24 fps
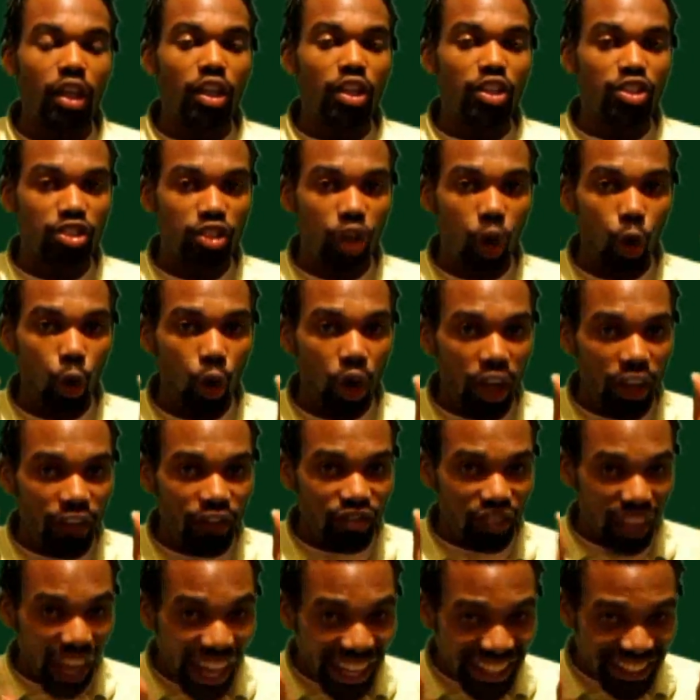So
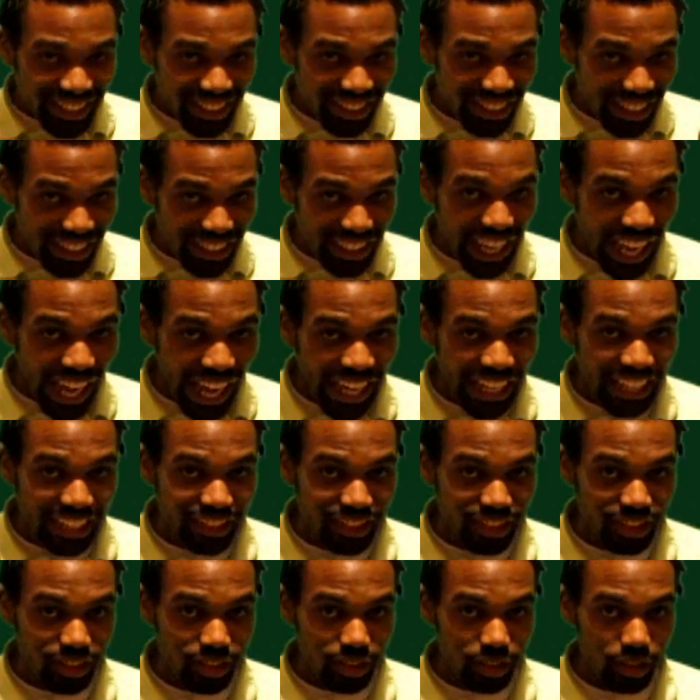if that's the
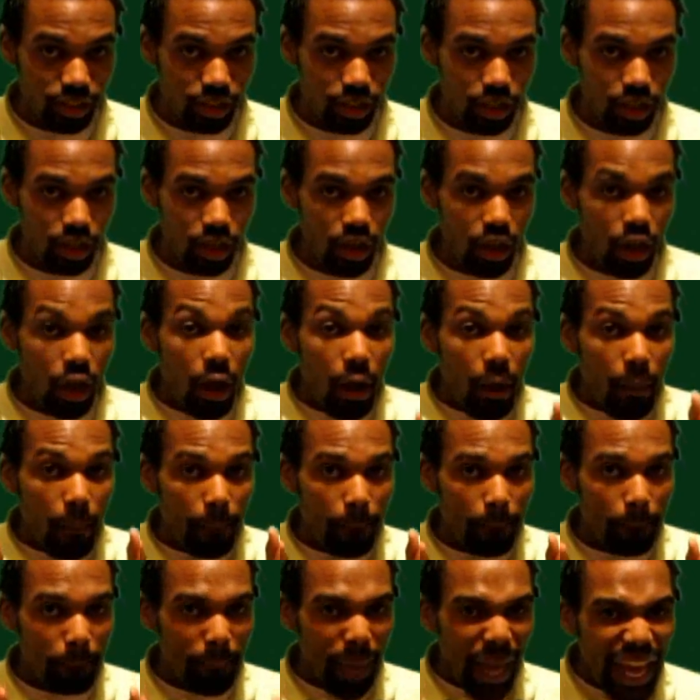case,
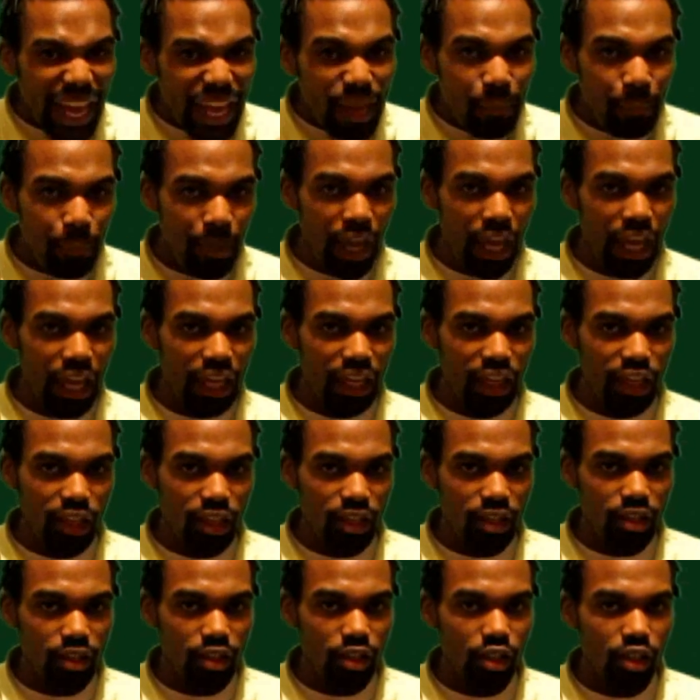maybe
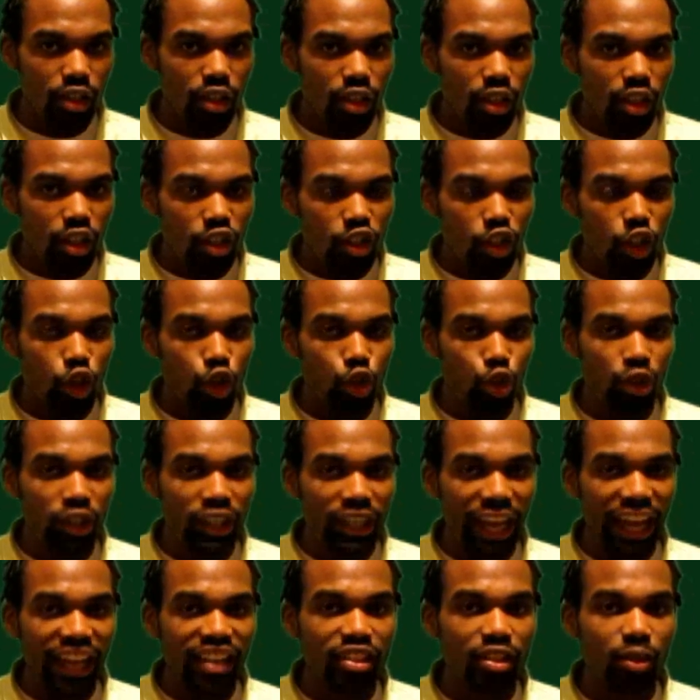the
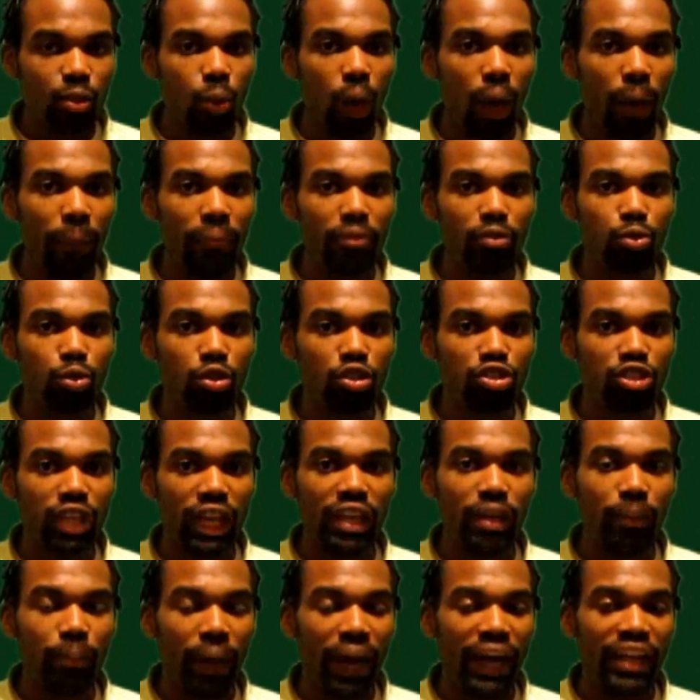three ancient weapons were
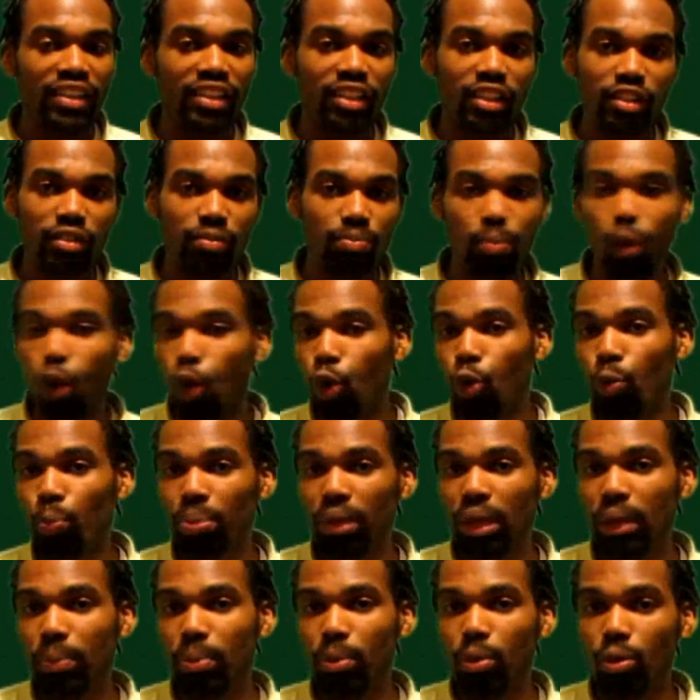created by these moon
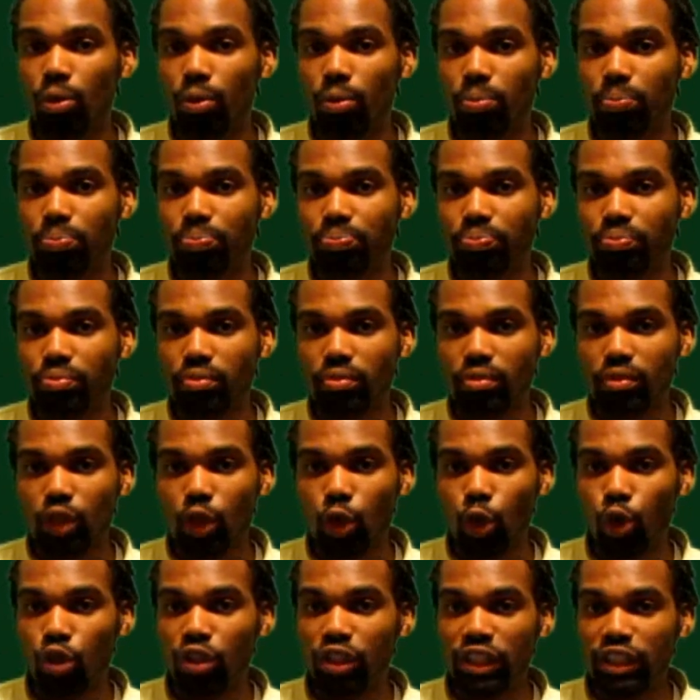people
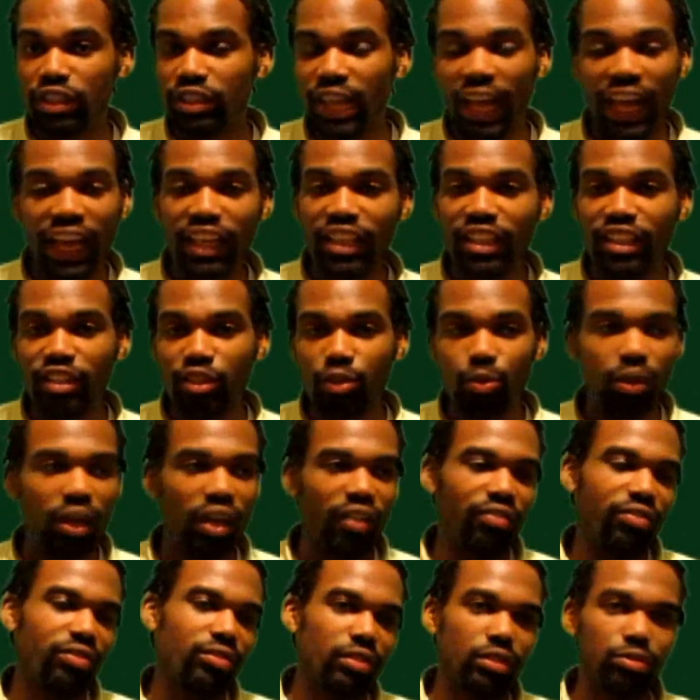or these aliens,
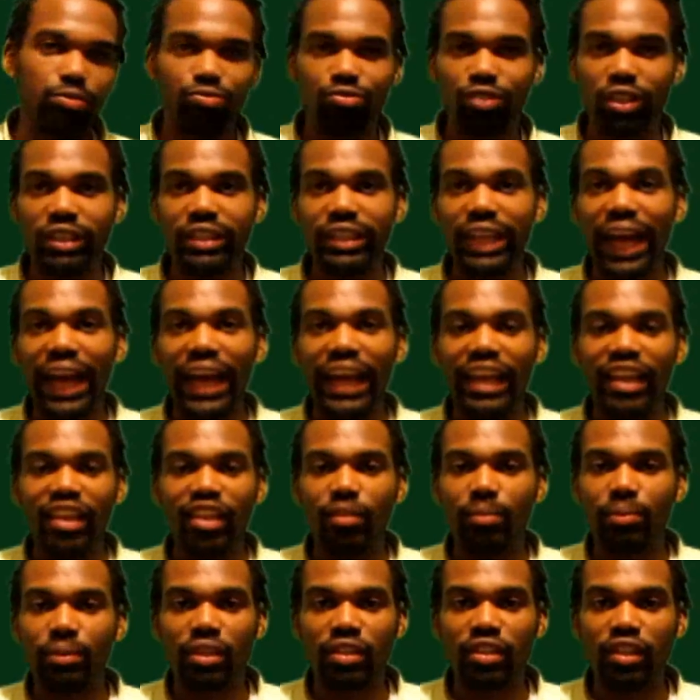whatever, really not
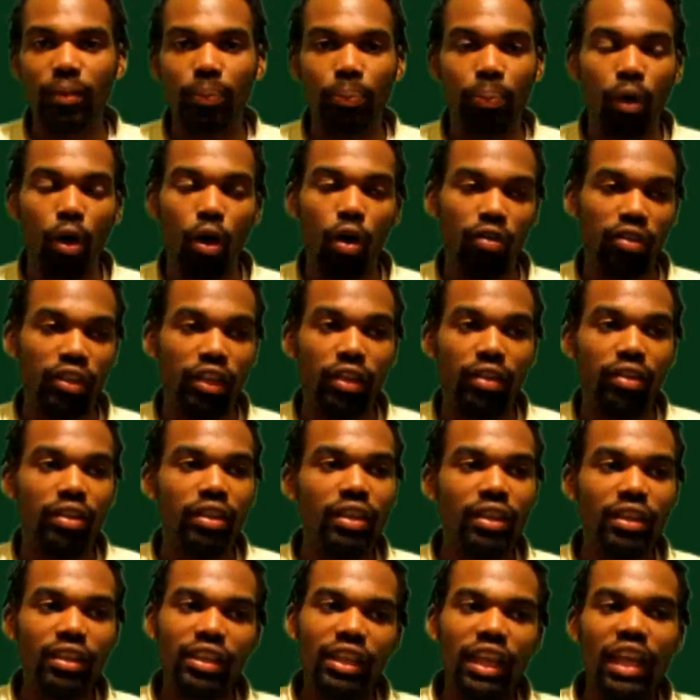alien because
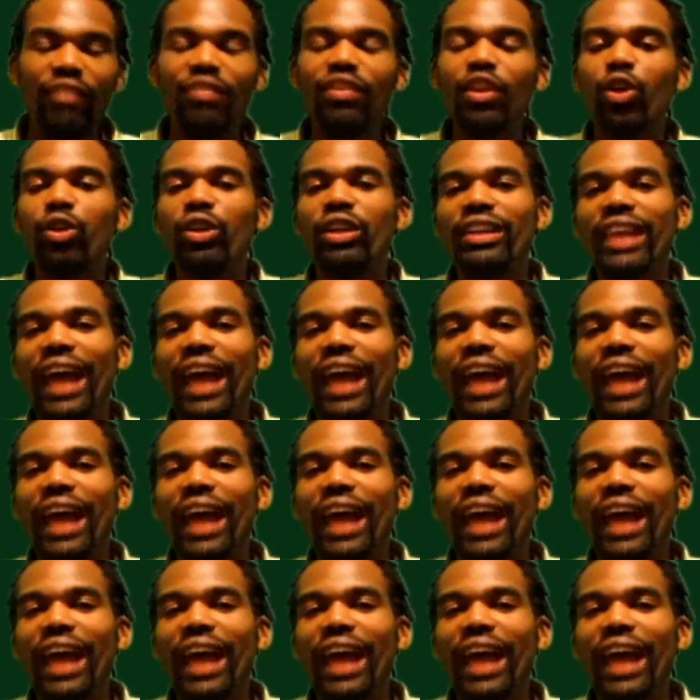even though they're